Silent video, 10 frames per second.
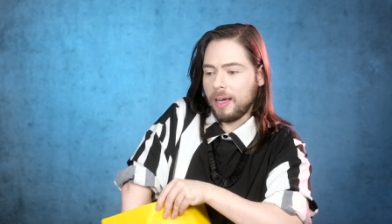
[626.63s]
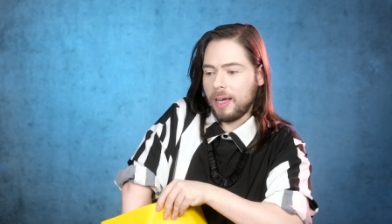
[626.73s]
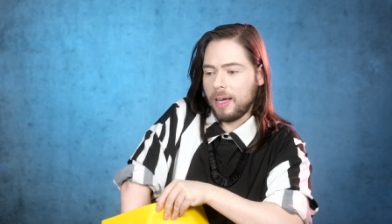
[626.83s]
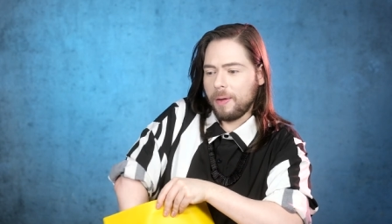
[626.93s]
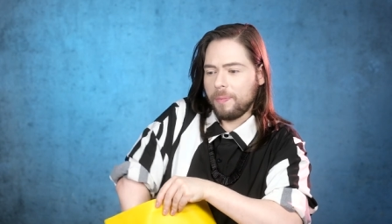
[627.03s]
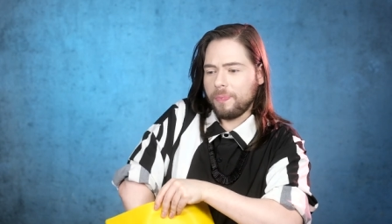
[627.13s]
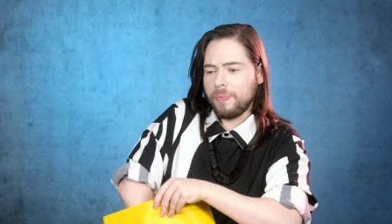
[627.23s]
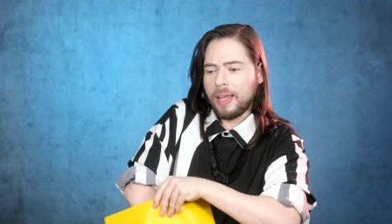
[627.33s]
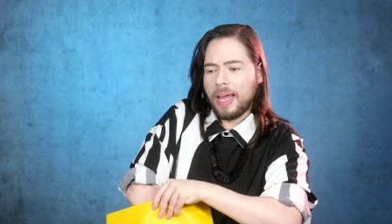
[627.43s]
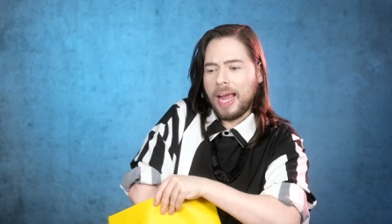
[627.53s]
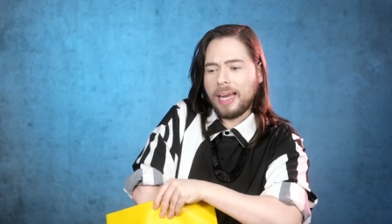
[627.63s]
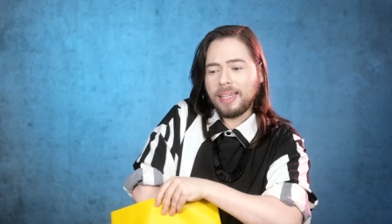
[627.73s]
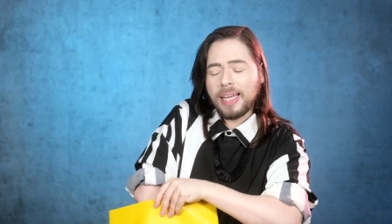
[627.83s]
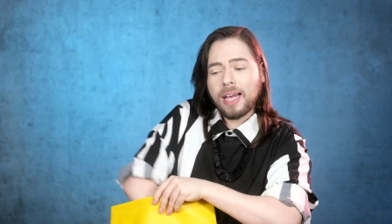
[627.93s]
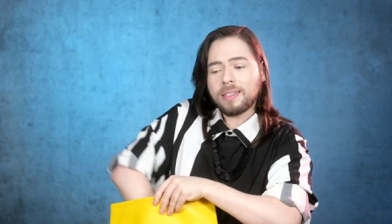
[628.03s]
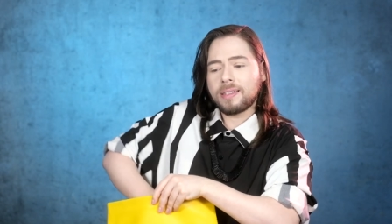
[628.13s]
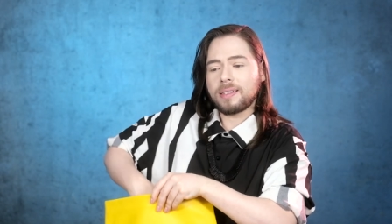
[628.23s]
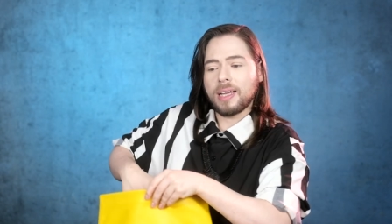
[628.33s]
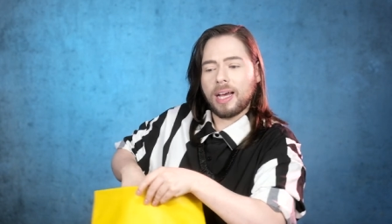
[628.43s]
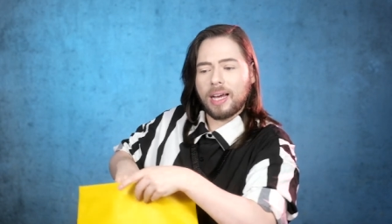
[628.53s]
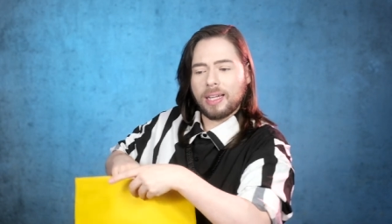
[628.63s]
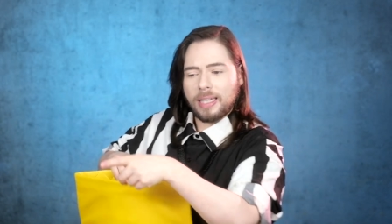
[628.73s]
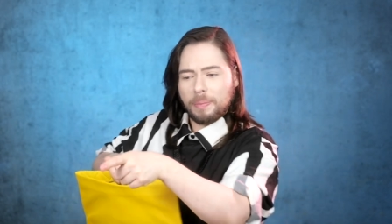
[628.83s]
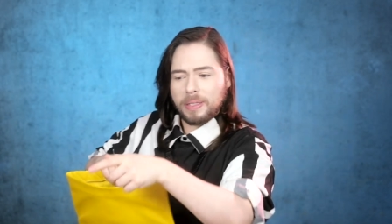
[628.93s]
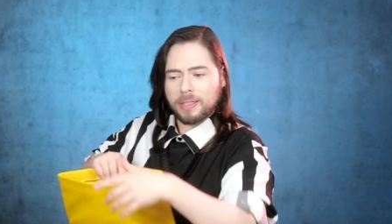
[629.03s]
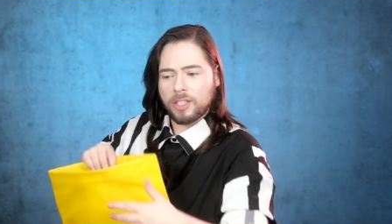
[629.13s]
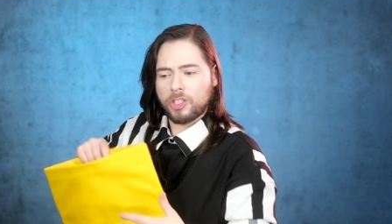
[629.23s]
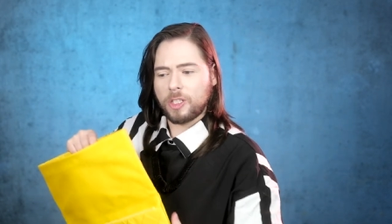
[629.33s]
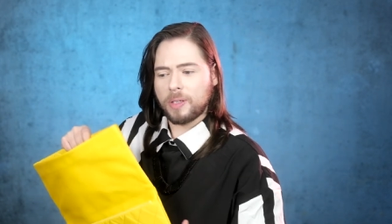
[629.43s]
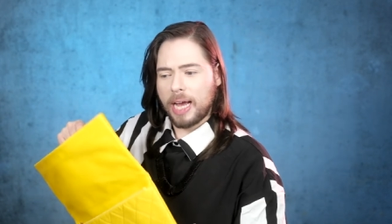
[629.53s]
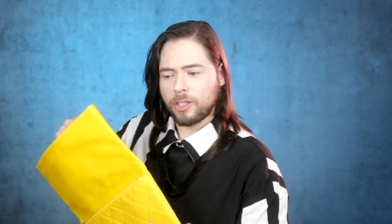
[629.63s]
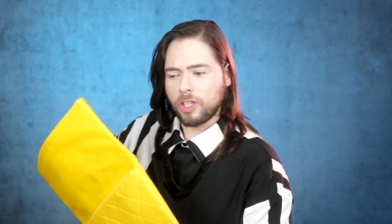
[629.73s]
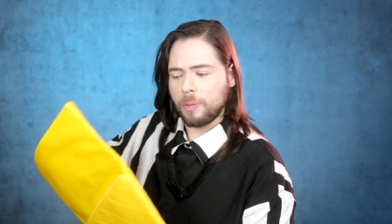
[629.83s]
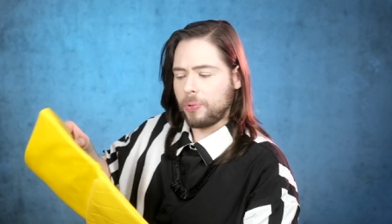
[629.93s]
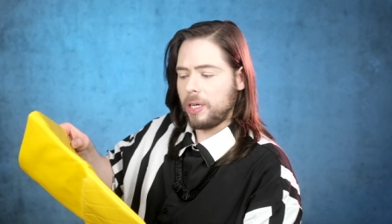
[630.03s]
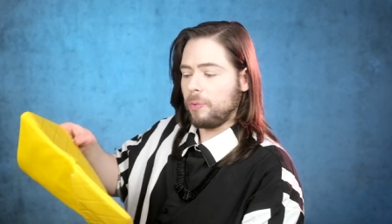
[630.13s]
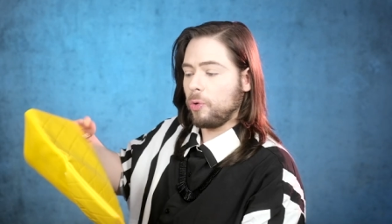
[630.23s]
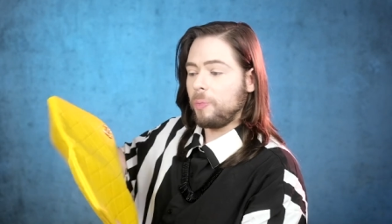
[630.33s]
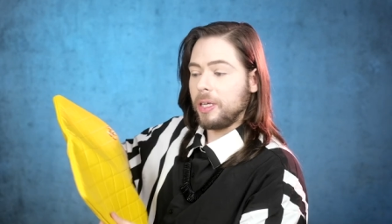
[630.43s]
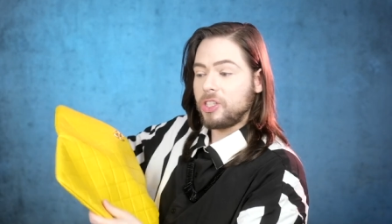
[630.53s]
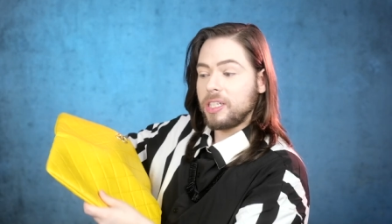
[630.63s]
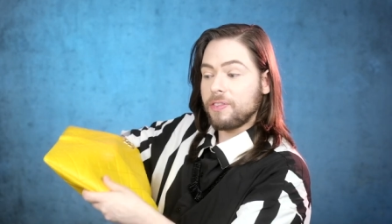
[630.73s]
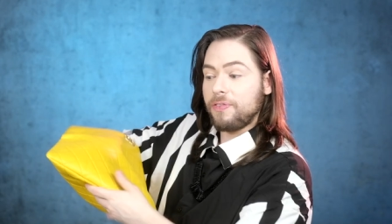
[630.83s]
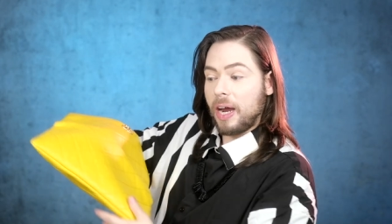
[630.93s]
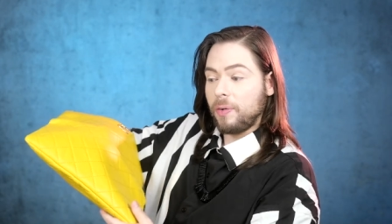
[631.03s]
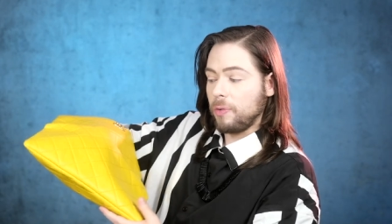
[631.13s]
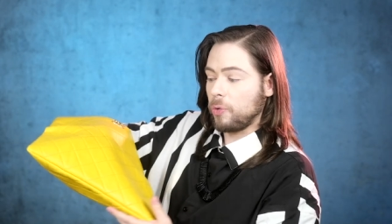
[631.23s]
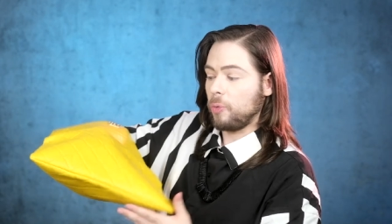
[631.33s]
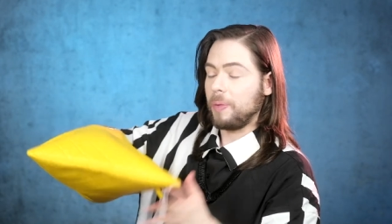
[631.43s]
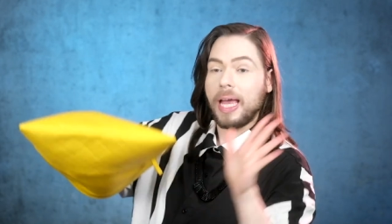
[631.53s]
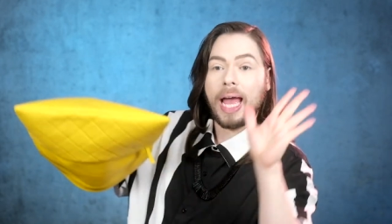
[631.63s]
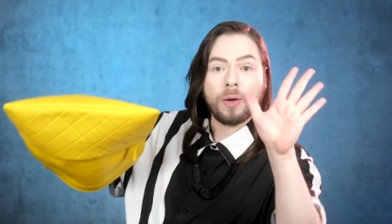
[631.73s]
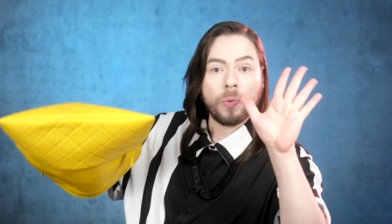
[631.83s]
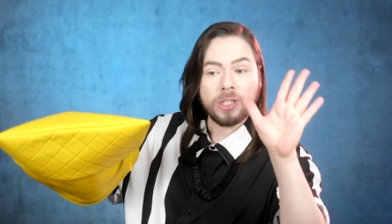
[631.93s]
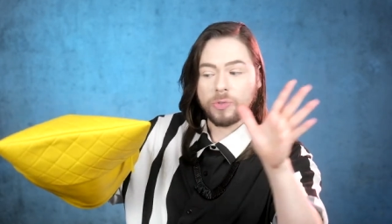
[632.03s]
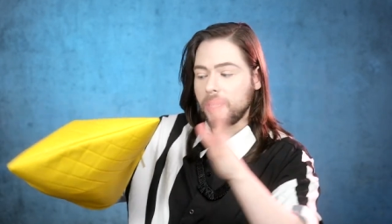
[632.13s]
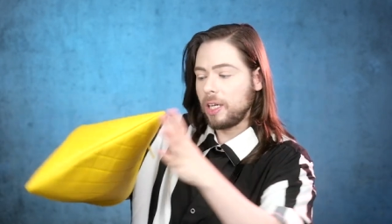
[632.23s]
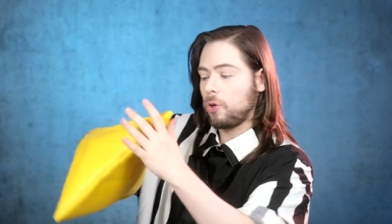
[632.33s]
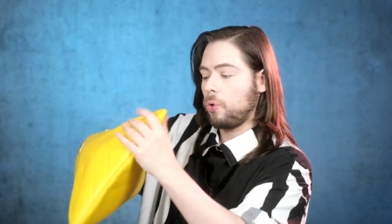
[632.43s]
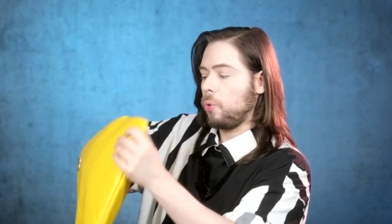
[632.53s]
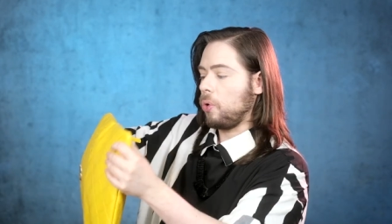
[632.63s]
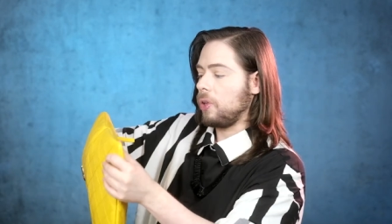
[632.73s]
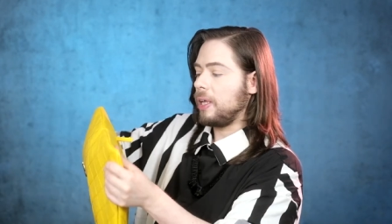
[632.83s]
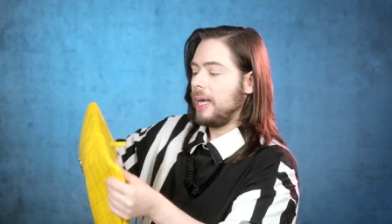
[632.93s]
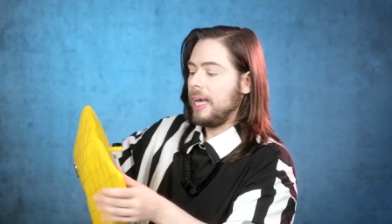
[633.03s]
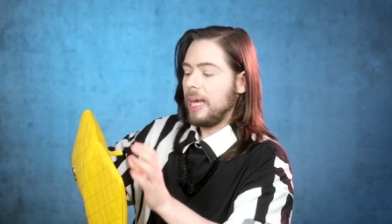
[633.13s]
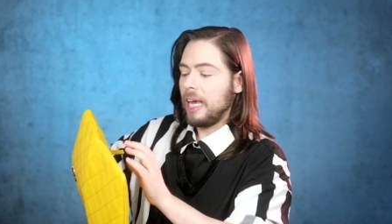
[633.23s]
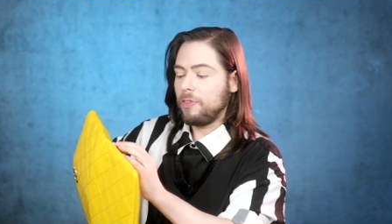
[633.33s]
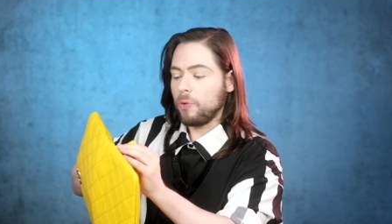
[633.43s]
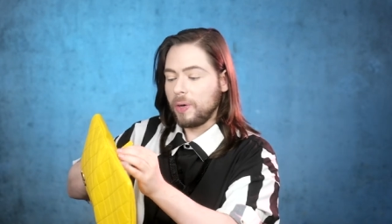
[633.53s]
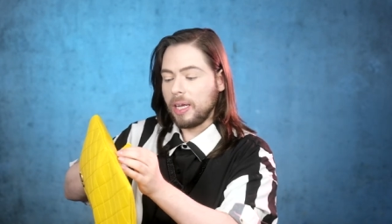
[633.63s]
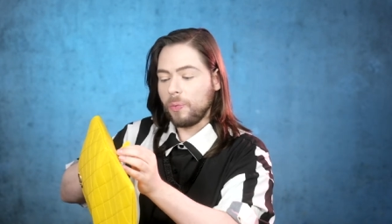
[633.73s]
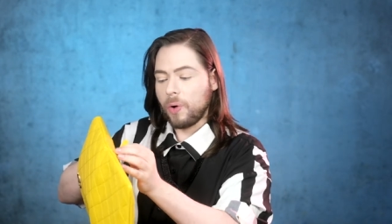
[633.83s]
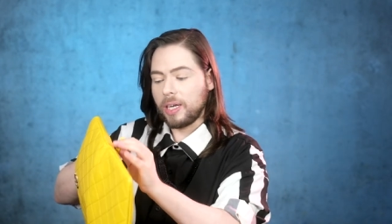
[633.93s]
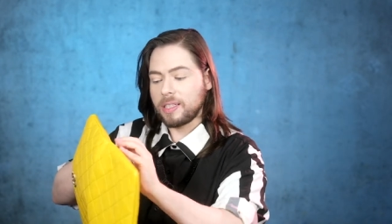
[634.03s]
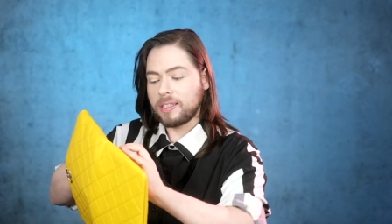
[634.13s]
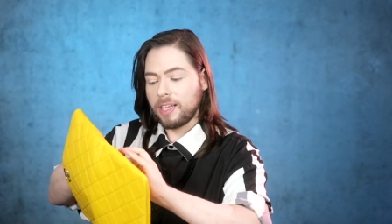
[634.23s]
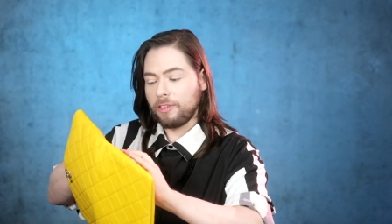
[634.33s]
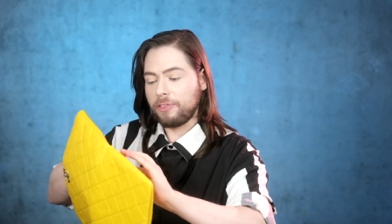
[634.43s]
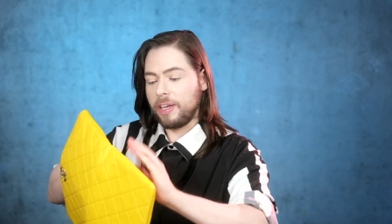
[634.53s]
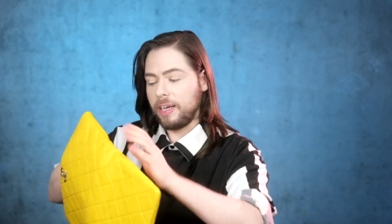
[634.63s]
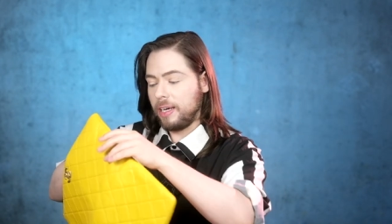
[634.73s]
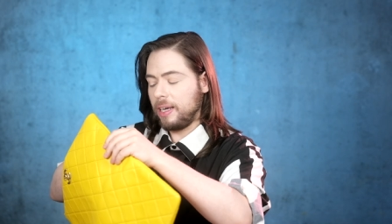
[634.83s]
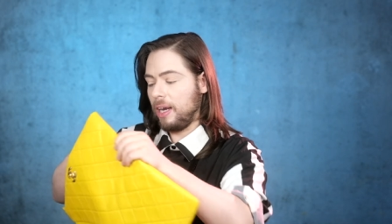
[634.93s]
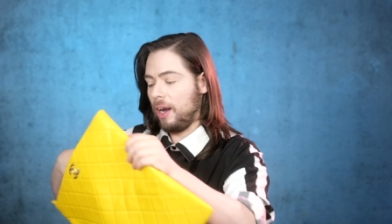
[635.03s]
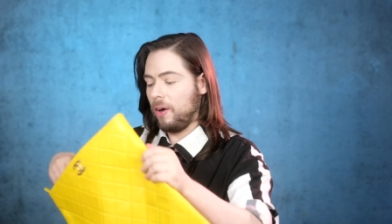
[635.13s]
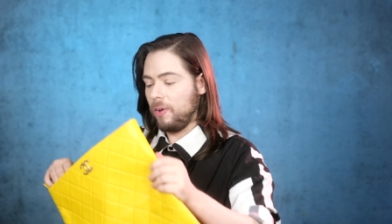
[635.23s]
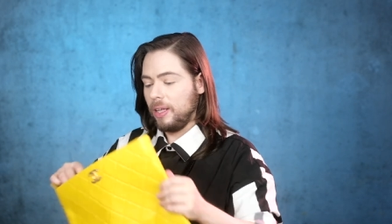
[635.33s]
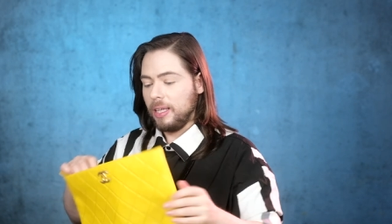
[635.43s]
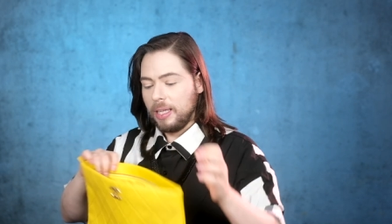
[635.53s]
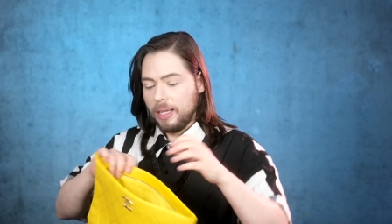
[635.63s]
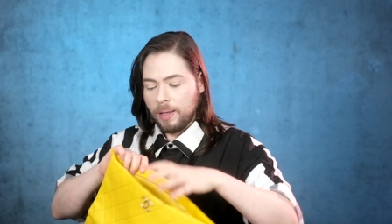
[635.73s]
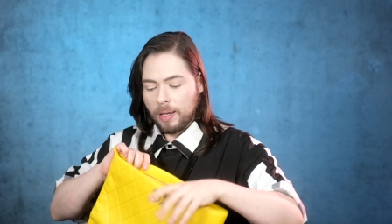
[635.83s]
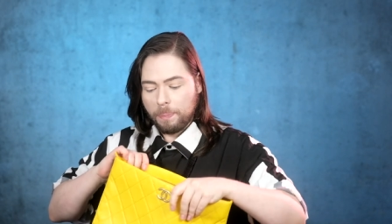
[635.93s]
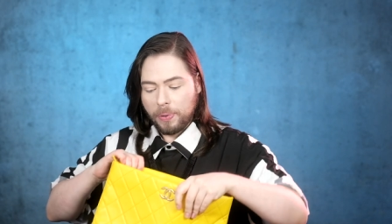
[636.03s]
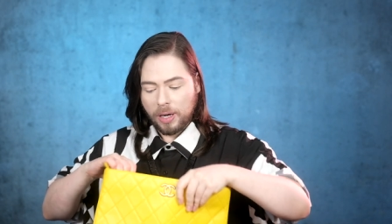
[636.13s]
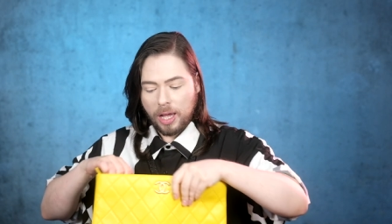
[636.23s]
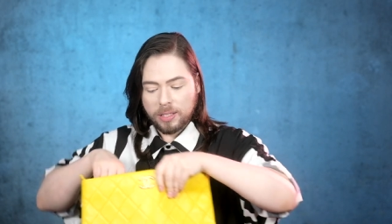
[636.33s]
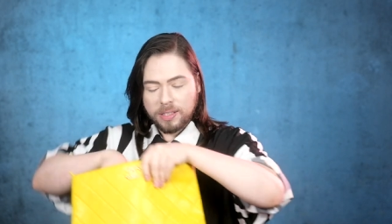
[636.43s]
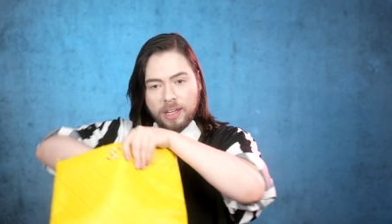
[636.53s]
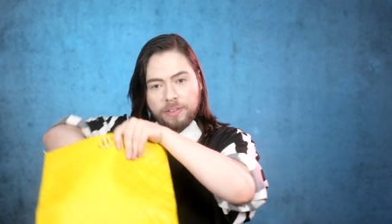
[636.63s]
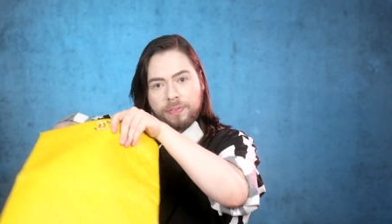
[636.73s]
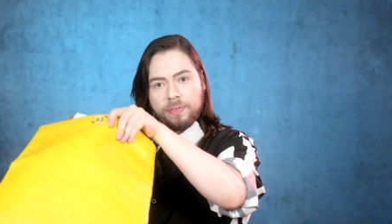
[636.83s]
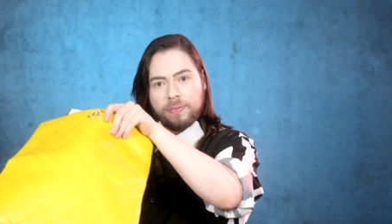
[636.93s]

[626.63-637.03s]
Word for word: Um, and yes, uh, Debbie says she's actually pretty roomy. She's very roomy. And what is really cool, if you really want to stuff it, you know, and put a lot of stuff